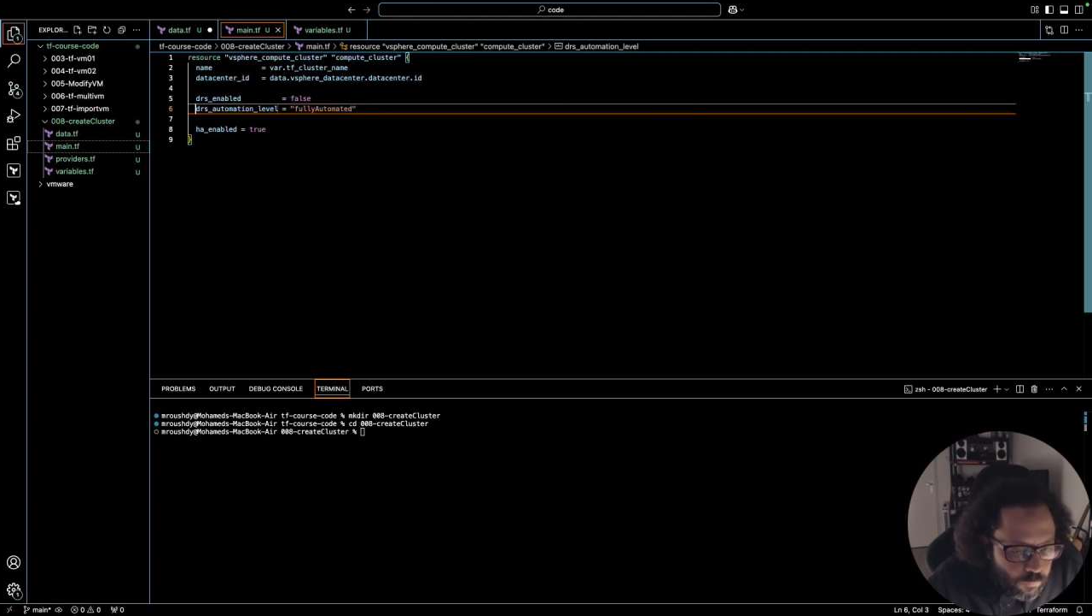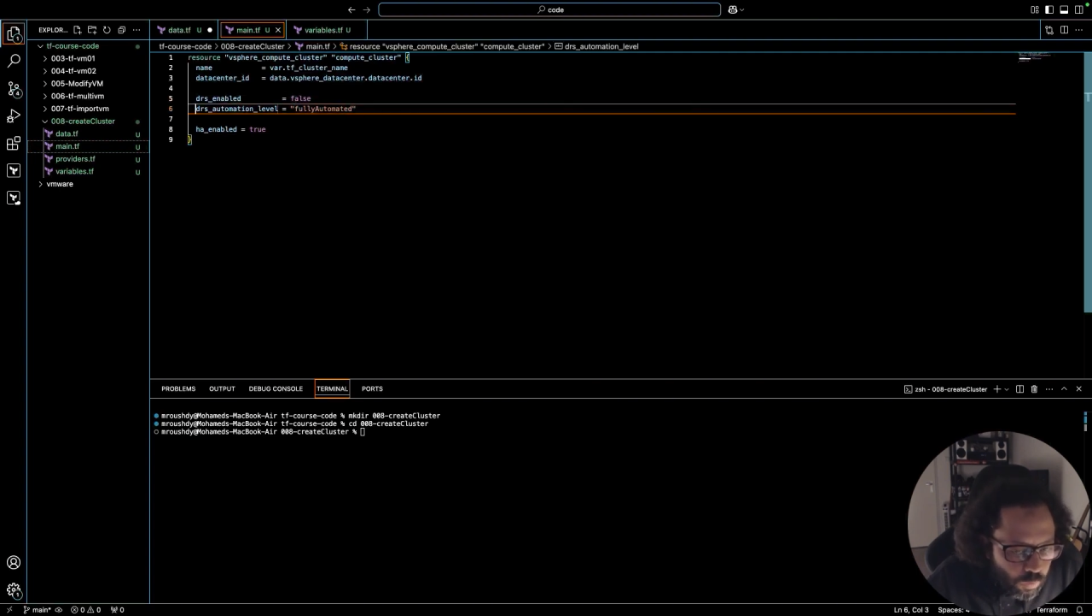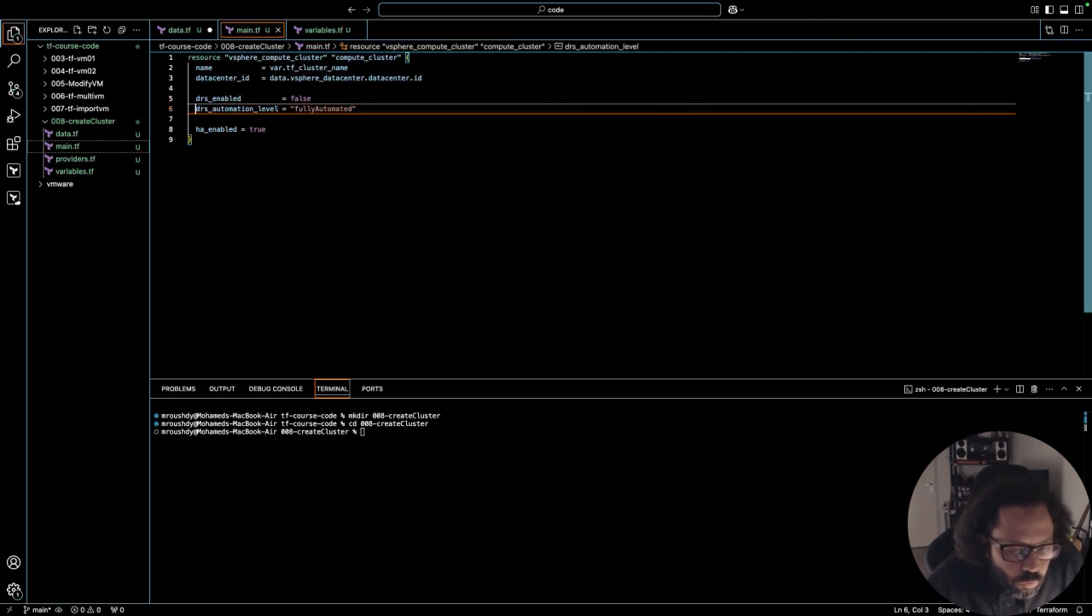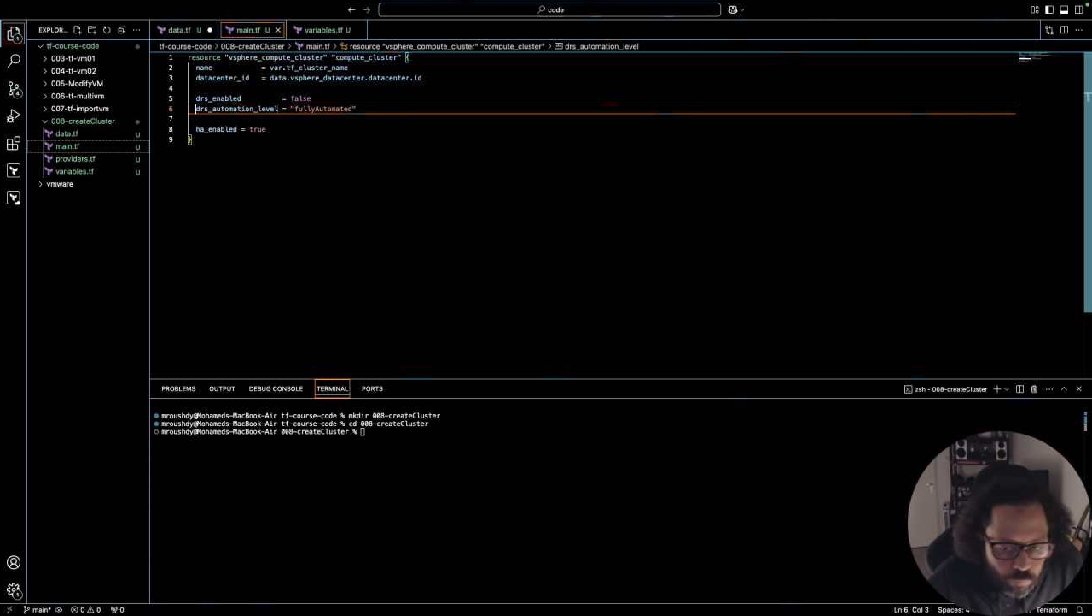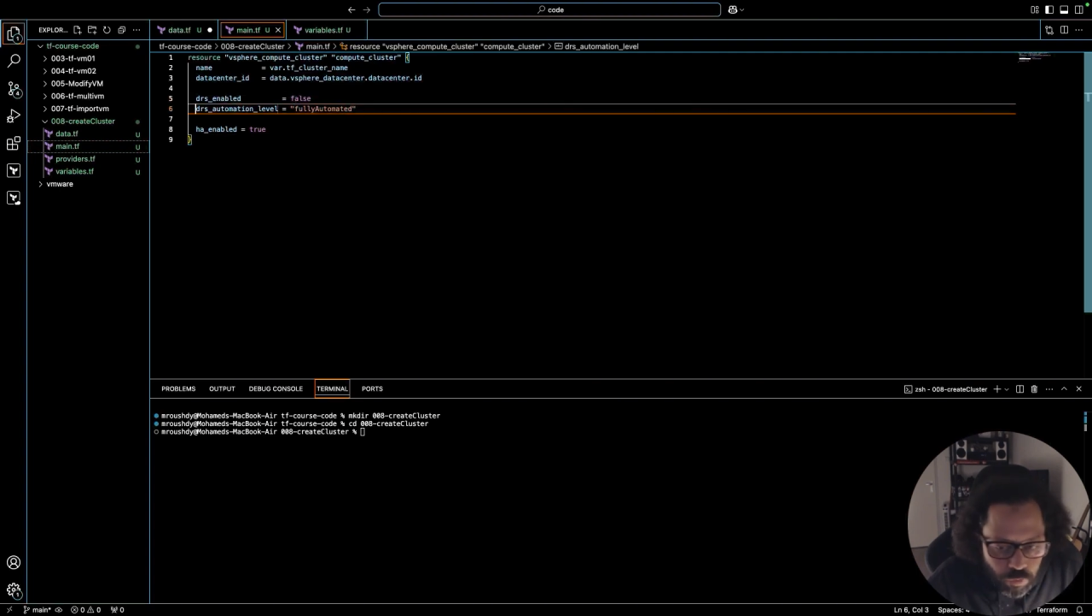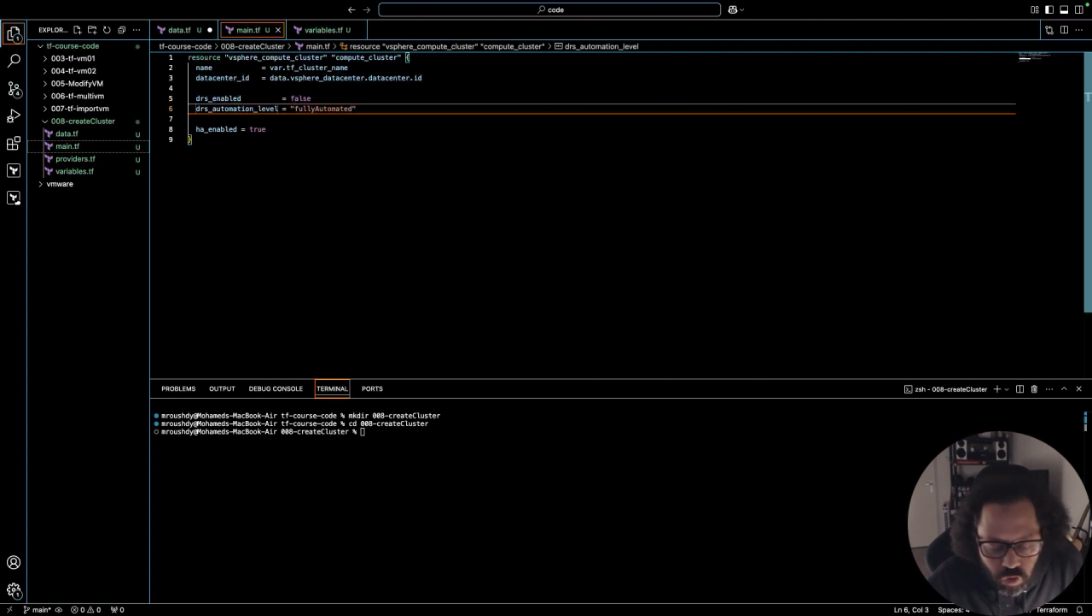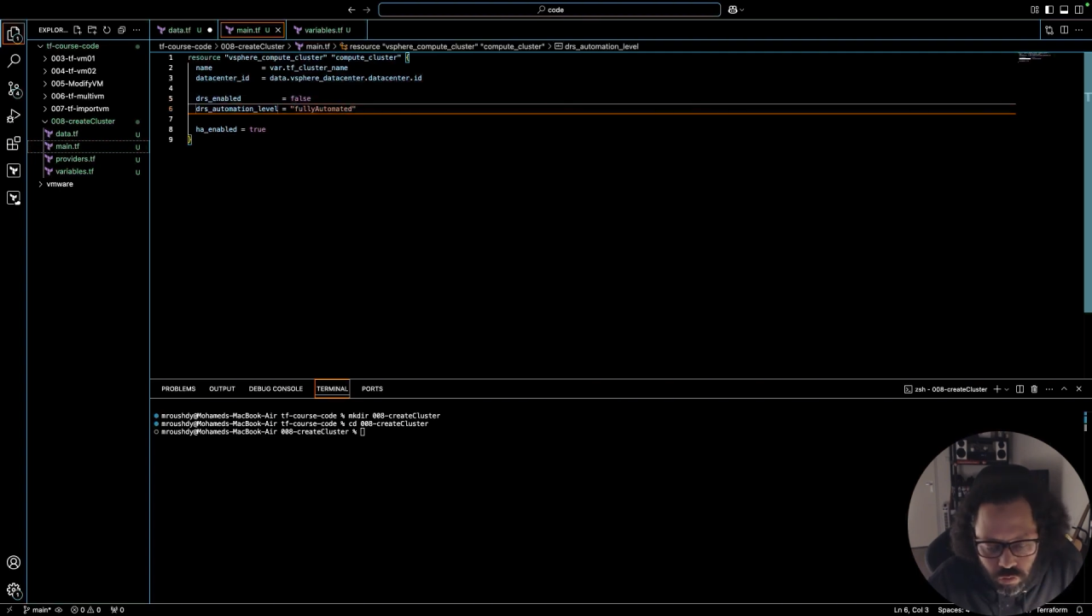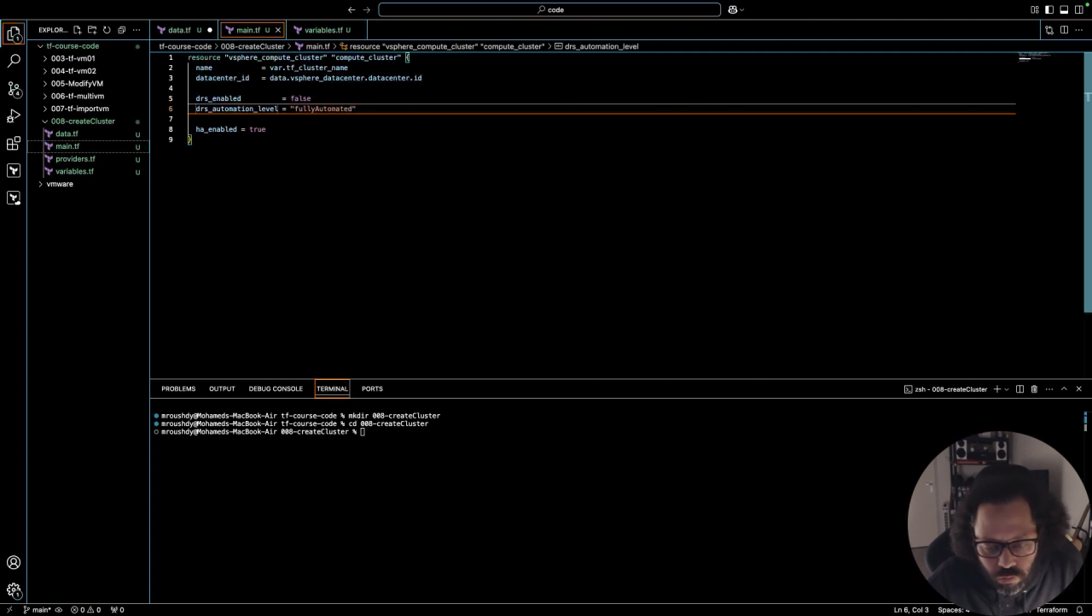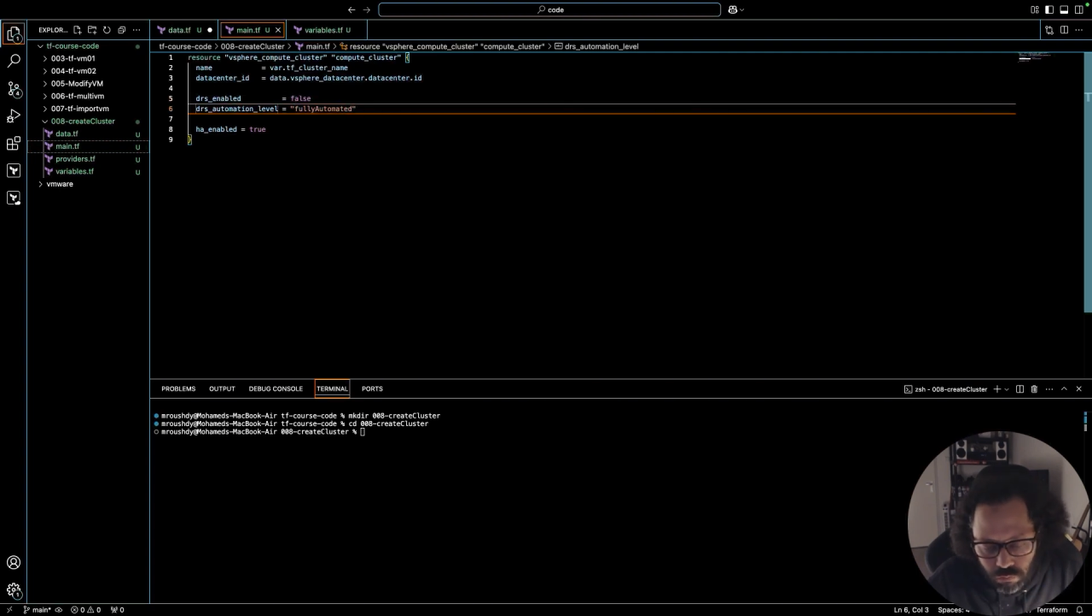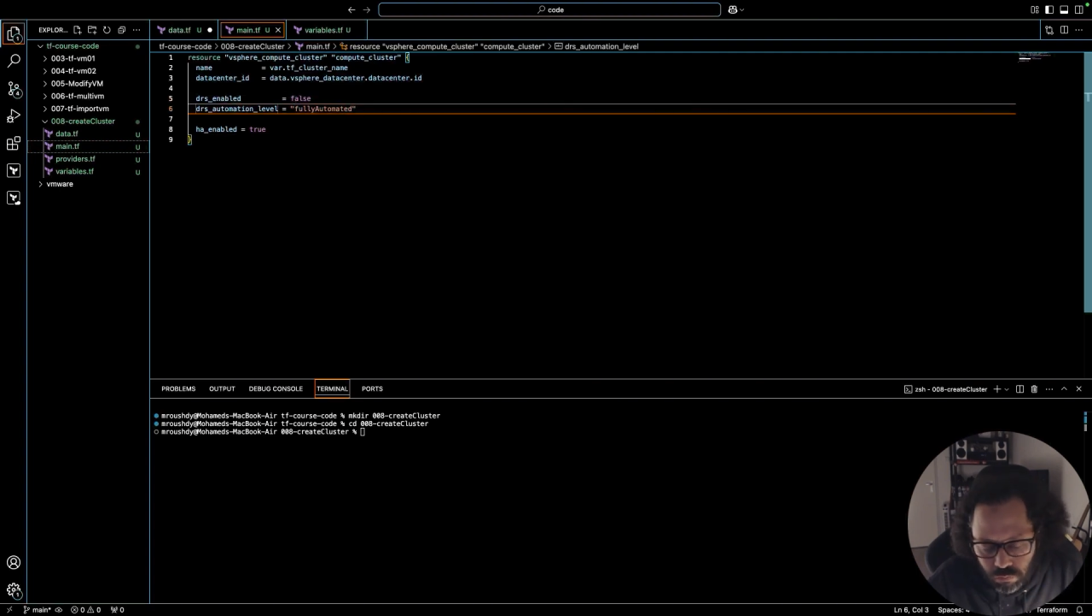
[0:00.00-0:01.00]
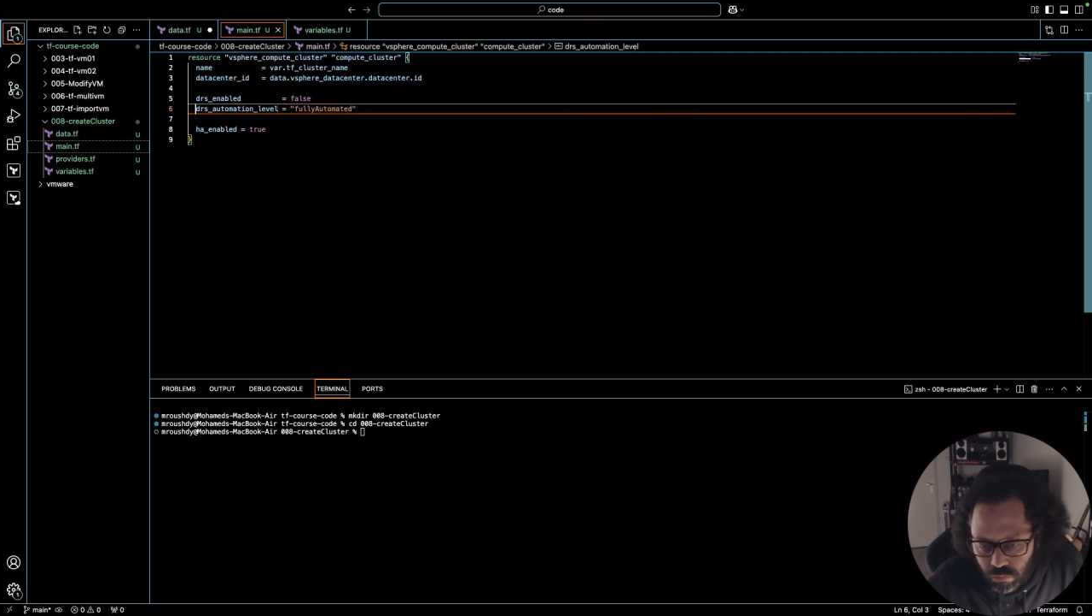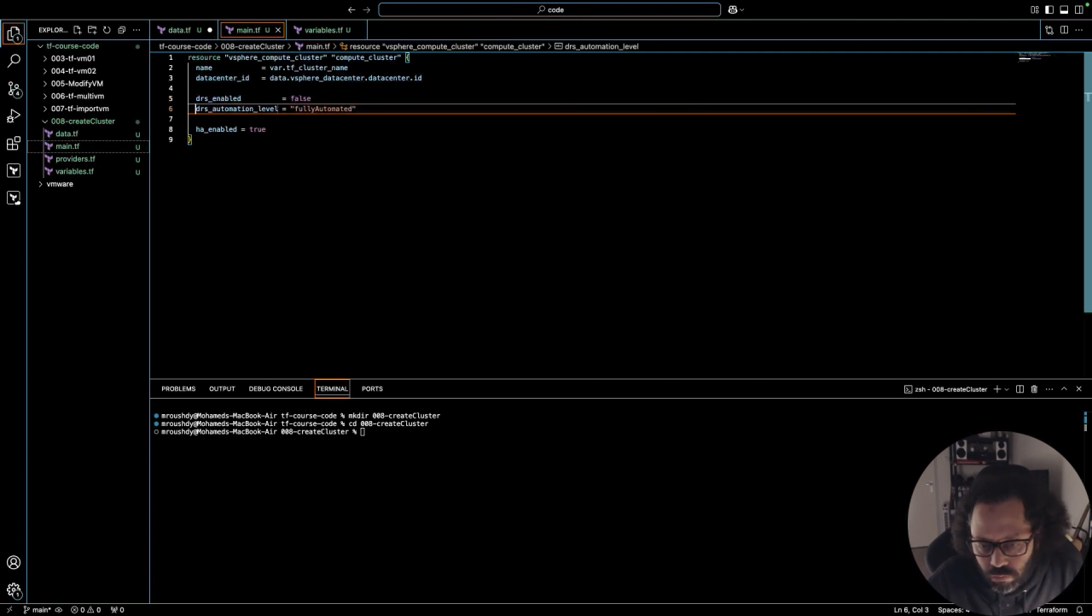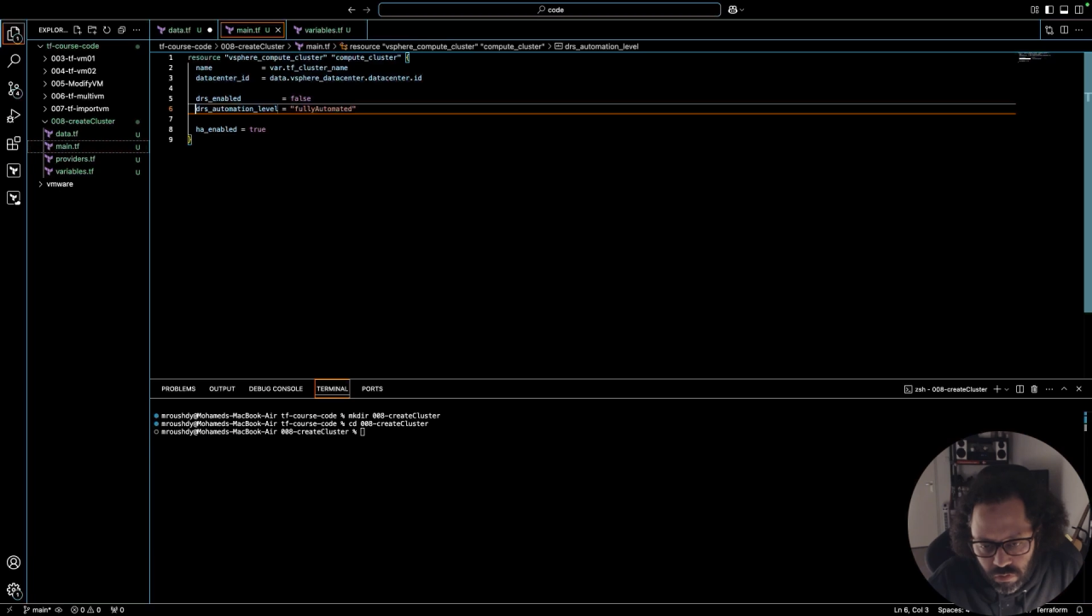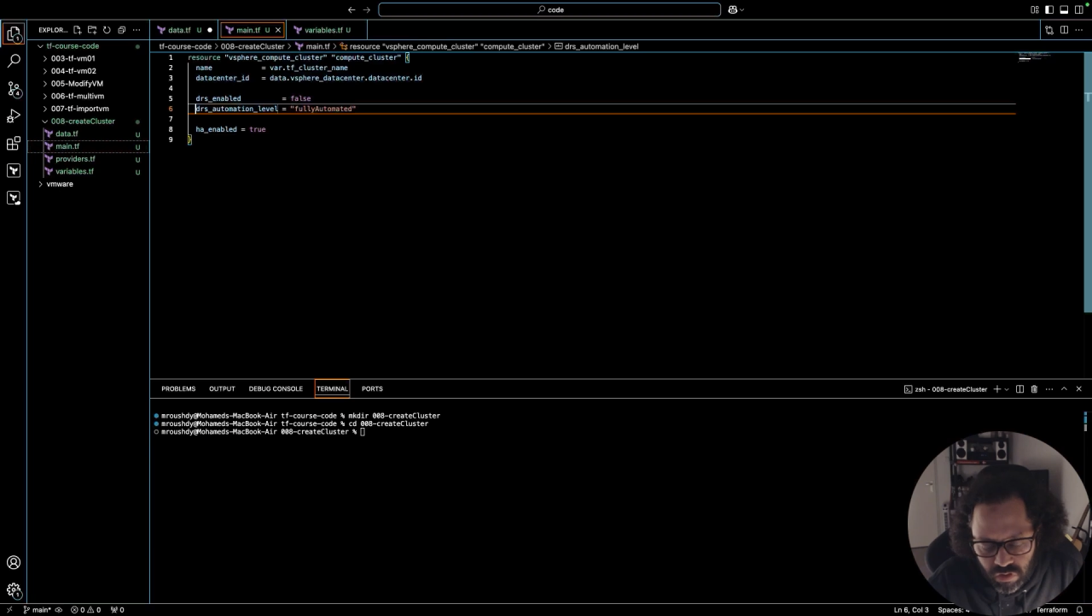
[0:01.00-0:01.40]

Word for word: yeah, automation,